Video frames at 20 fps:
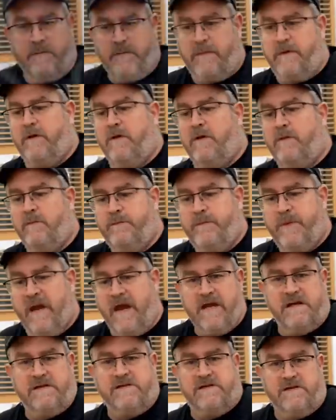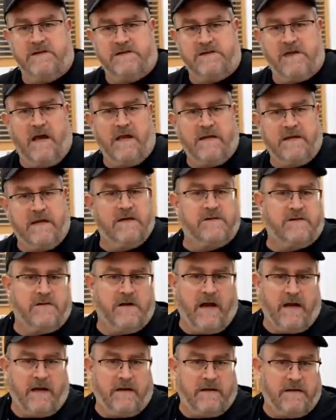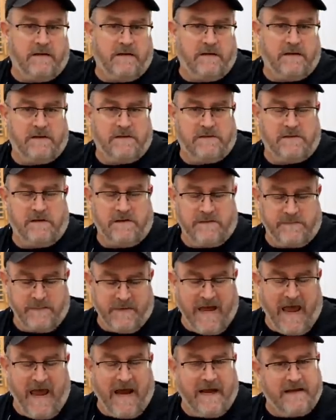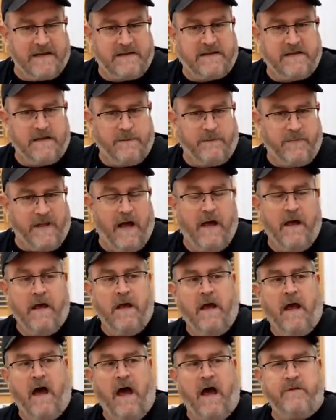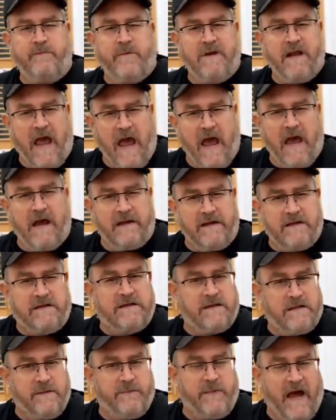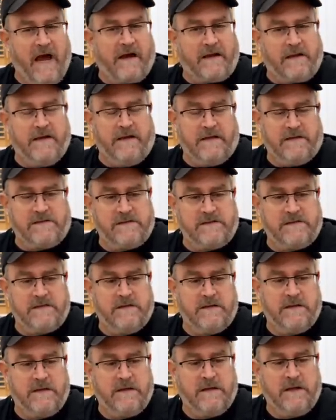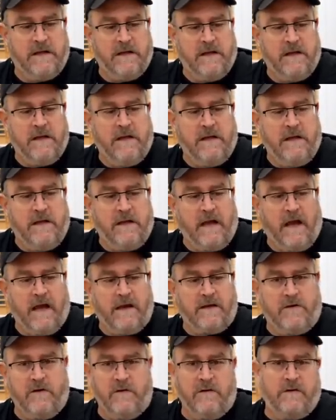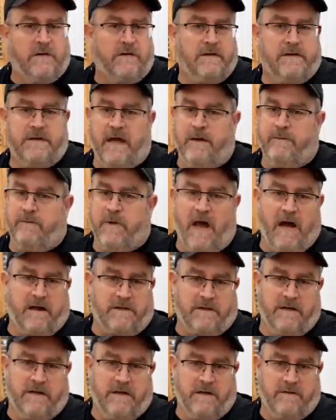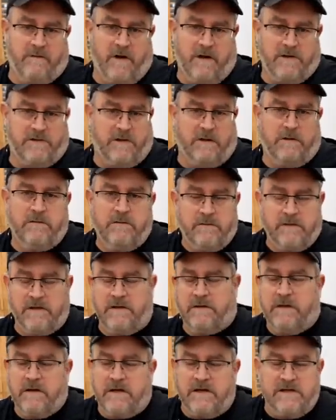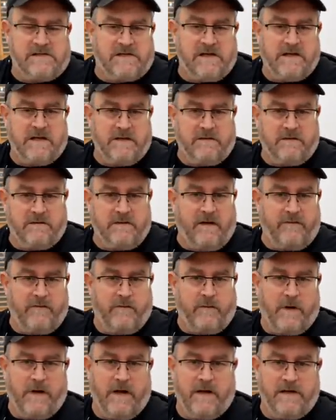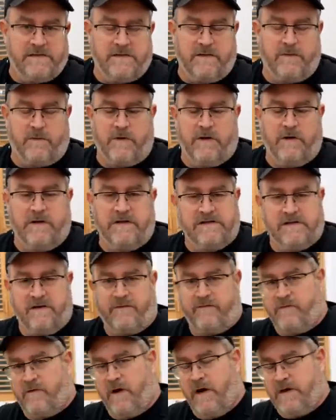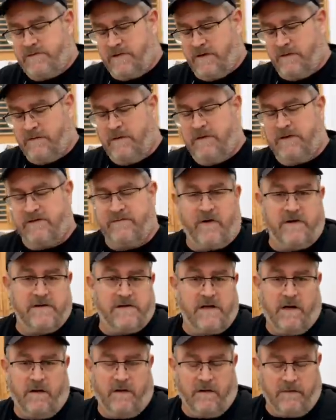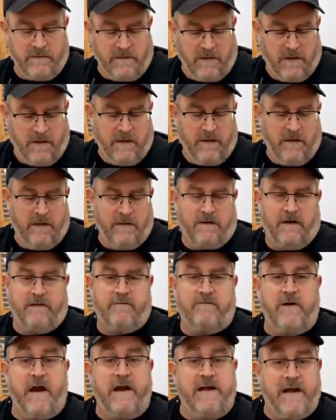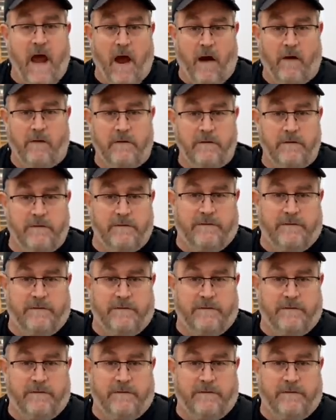you know, pages on the internet. So it's been added to the blacklist. I've been added to the blacklist. And Google then blocked it in Russia. You can see it everywhere else in the world except for Russia, as far as I know. Right now.